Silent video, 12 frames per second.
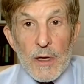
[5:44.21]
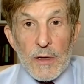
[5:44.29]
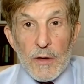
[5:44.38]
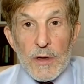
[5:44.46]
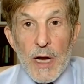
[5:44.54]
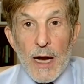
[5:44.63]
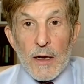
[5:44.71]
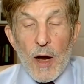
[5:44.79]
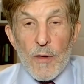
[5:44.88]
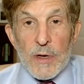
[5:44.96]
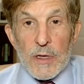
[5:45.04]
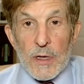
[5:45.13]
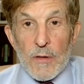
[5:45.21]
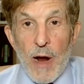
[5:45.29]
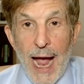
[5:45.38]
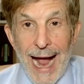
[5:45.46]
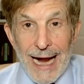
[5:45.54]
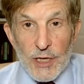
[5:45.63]
You're not going to
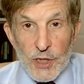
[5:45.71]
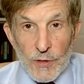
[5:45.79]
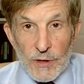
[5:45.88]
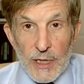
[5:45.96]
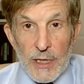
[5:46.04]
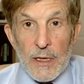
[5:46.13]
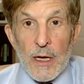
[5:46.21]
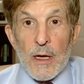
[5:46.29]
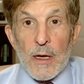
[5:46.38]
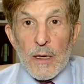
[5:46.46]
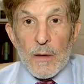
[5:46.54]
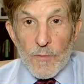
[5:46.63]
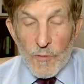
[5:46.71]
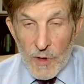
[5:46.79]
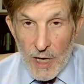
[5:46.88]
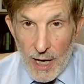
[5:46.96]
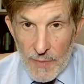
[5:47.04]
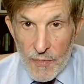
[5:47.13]
actually
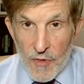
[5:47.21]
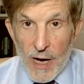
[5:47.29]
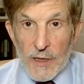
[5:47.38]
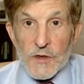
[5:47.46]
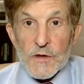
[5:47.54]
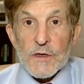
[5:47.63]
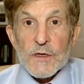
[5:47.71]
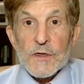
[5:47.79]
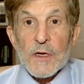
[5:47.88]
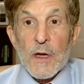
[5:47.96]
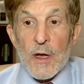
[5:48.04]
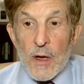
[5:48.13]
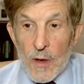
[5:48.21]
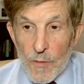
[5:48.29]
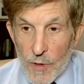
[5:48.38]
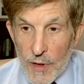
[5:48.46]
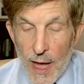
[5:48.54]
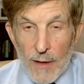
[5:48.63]
cut prices
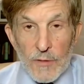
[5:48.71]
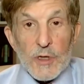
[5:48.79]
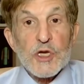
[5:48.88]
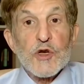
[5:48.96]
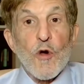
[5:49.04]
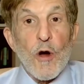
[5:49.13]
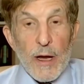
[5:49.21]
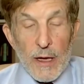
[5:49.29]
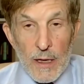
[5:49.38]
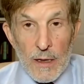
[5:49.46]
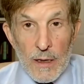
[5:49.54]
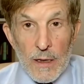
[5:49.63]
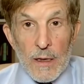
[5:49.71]
without destroying